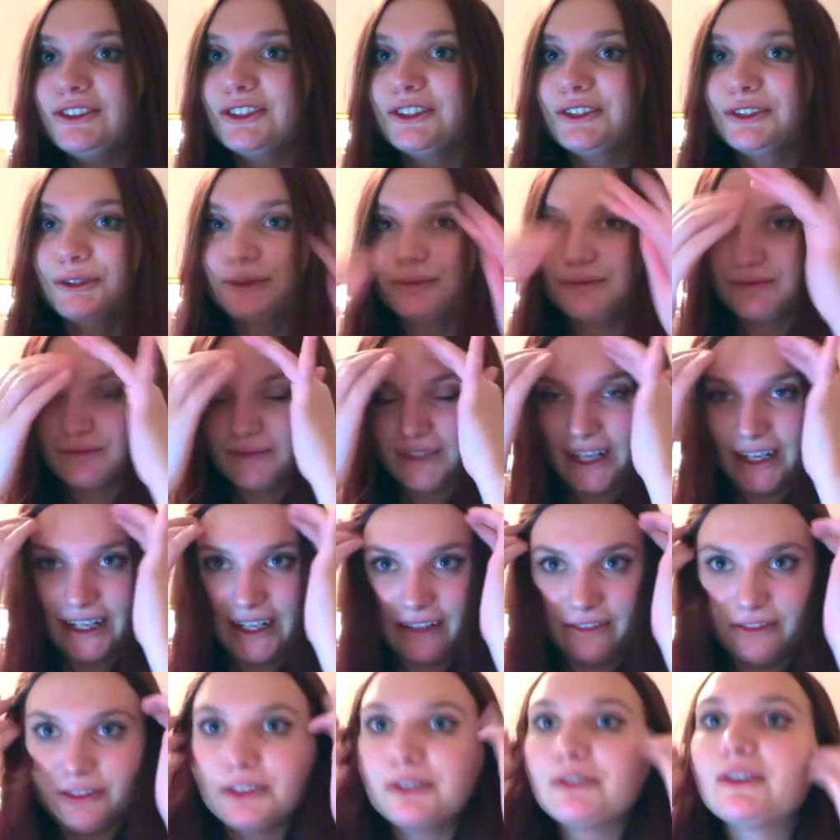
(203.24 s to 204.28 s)
Do. I
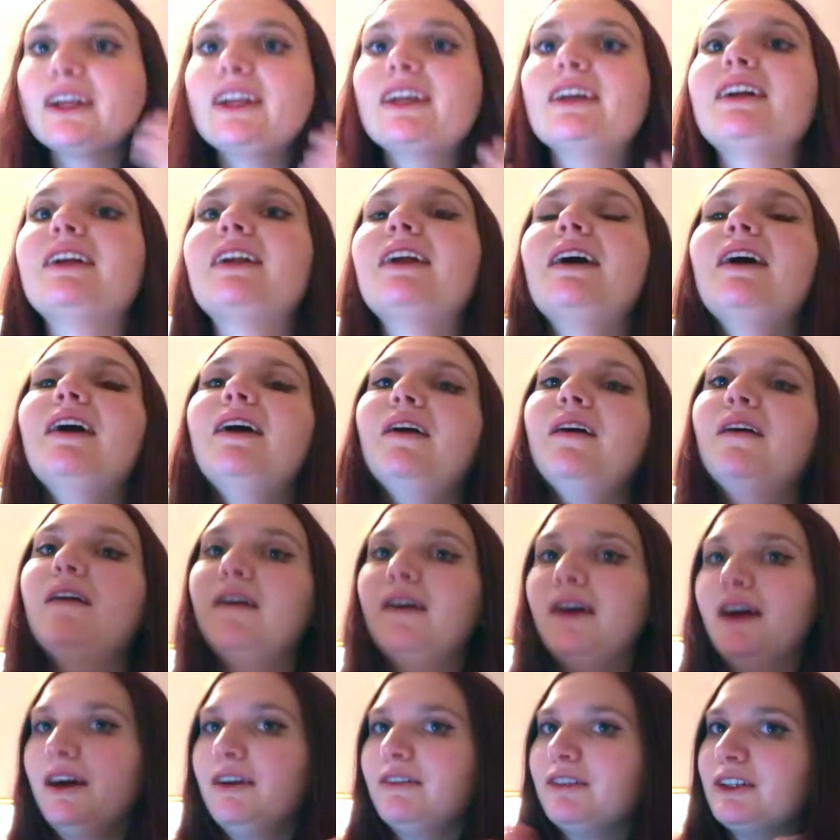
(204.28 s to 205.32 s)
have to read it
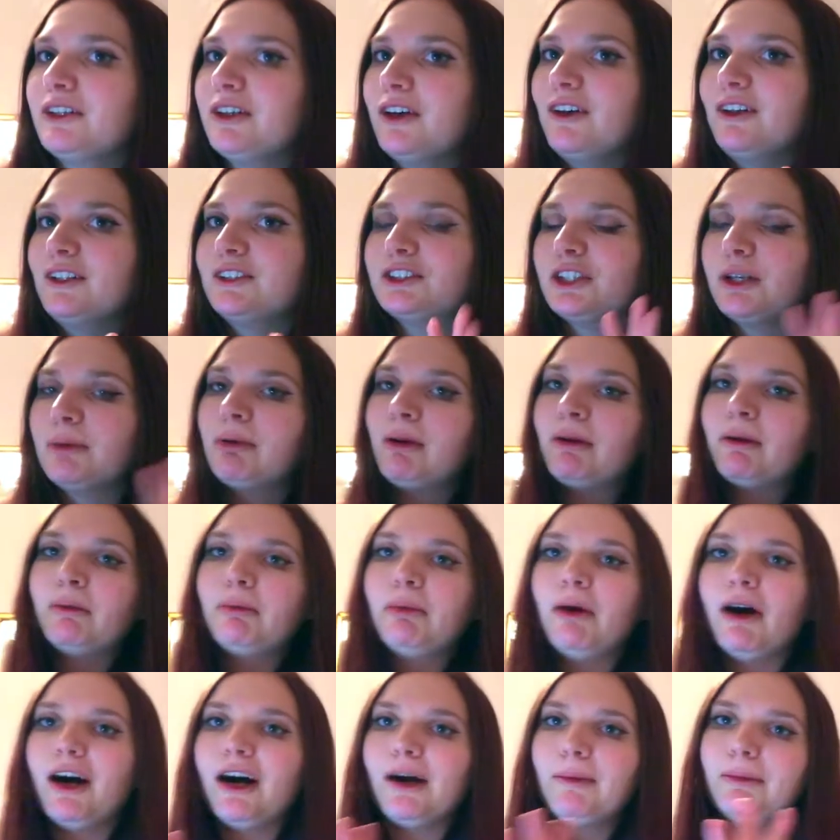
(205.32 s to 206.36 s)
for college. I'll probably
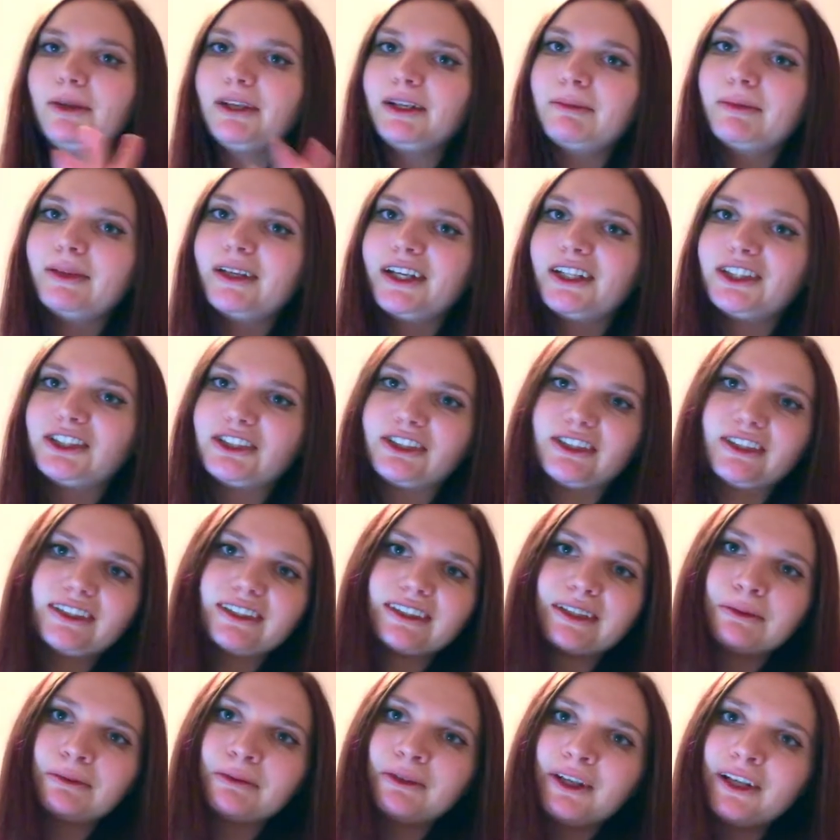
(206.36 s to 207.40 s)
pop in a picture
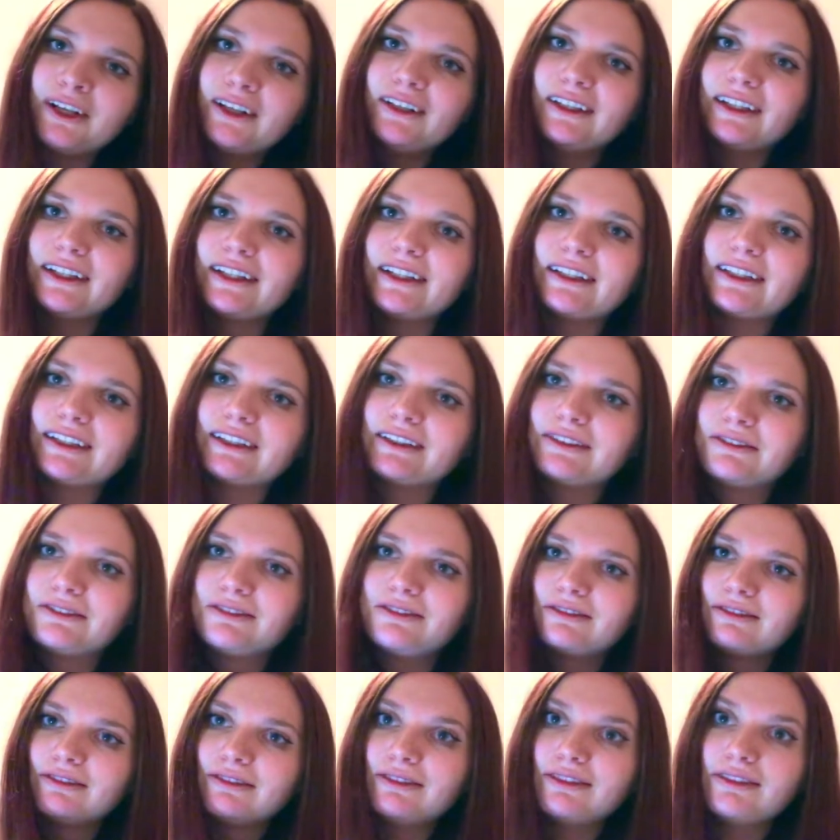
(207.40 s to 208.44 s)
somewhere, like
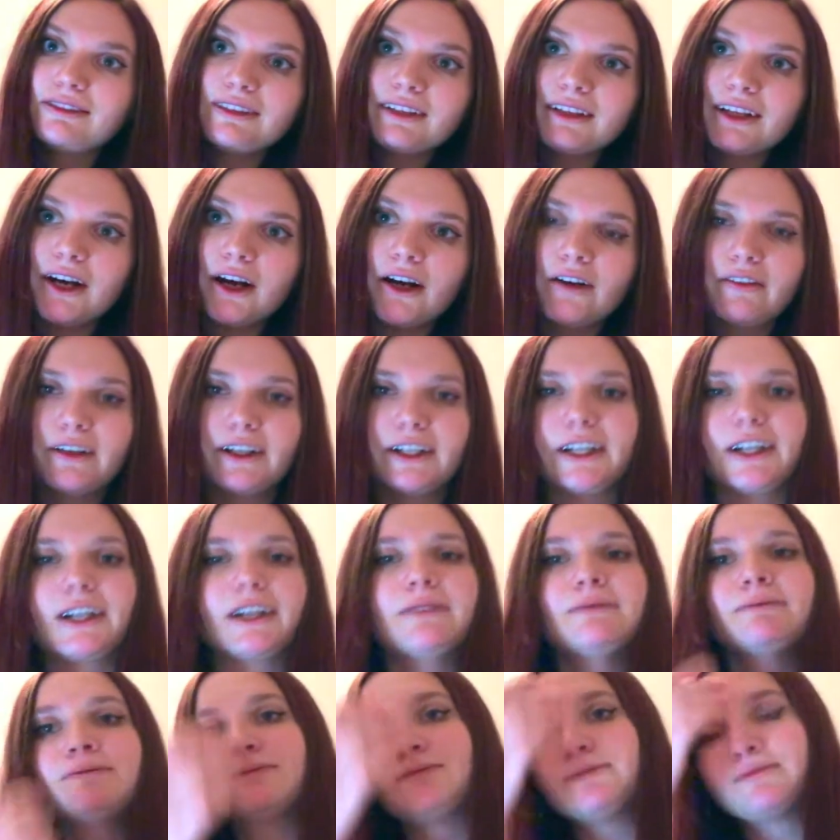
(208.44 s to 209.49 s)
over
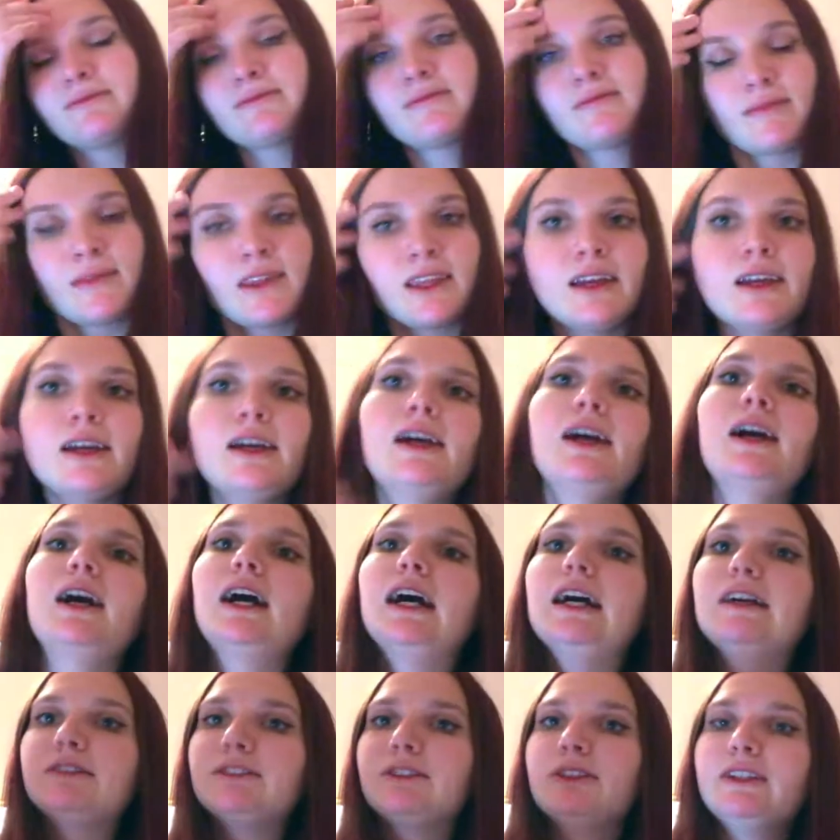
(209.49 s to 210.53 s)
here.
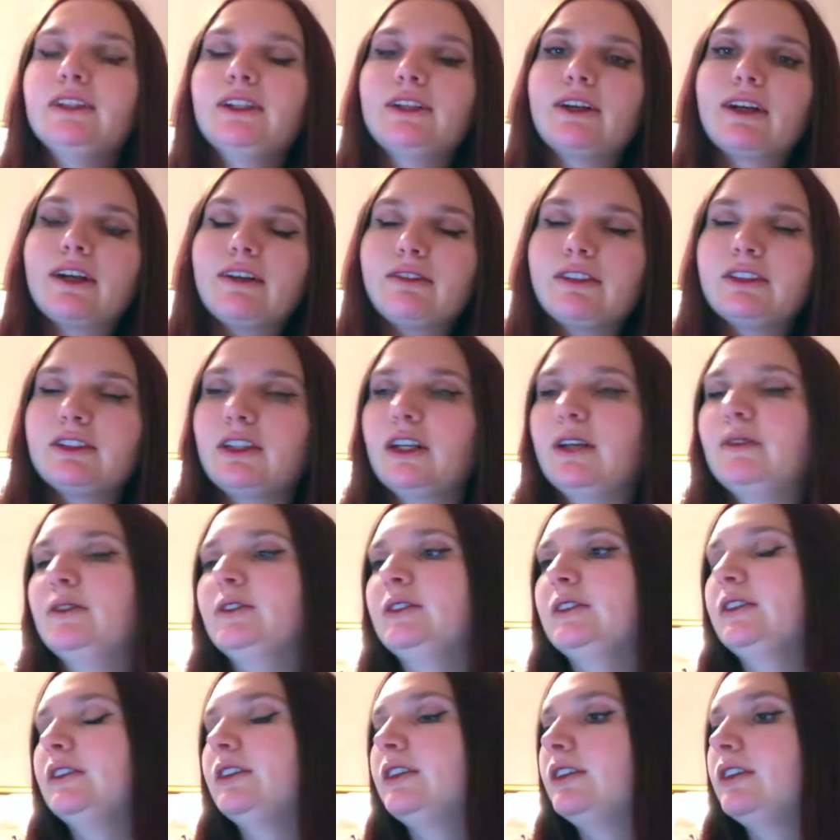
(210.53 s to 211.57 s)
I have to read the graphic
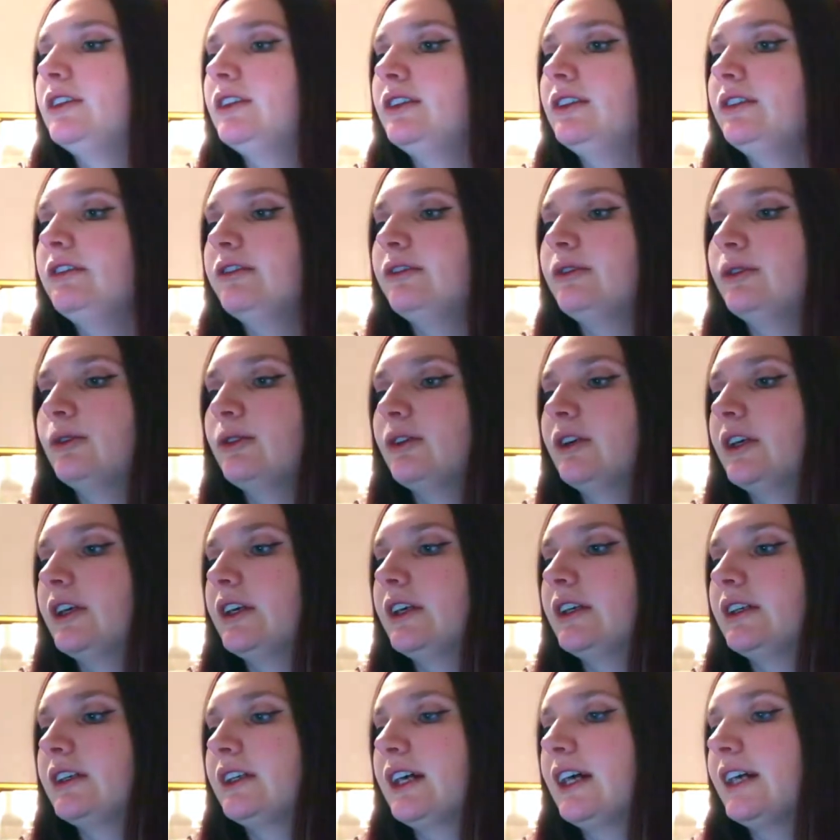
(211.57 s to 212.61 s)
novel
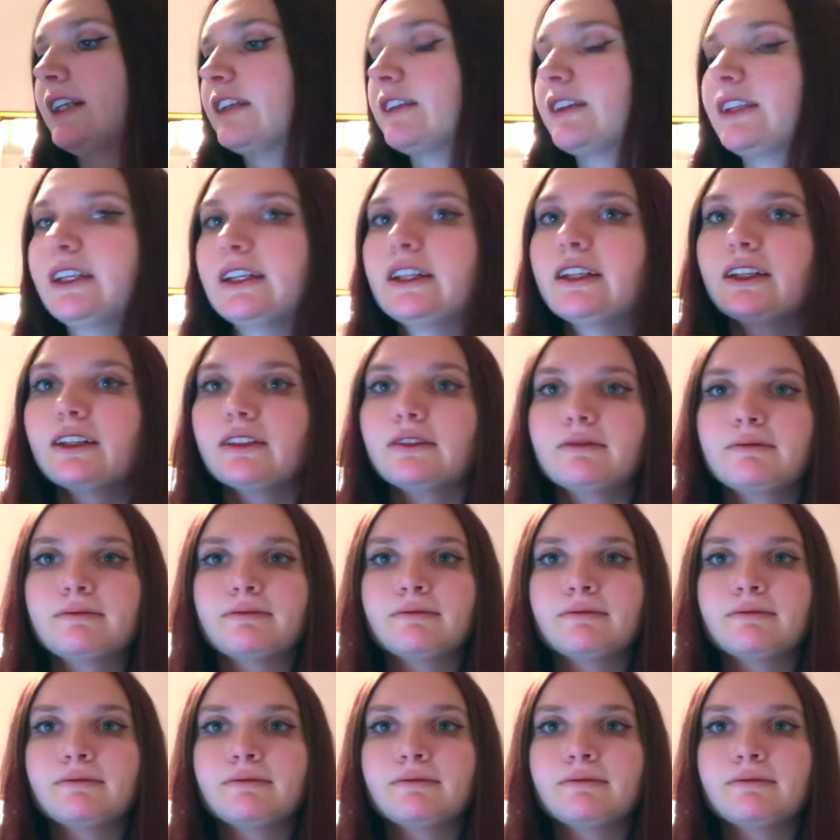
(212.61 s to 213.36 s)
for kind of like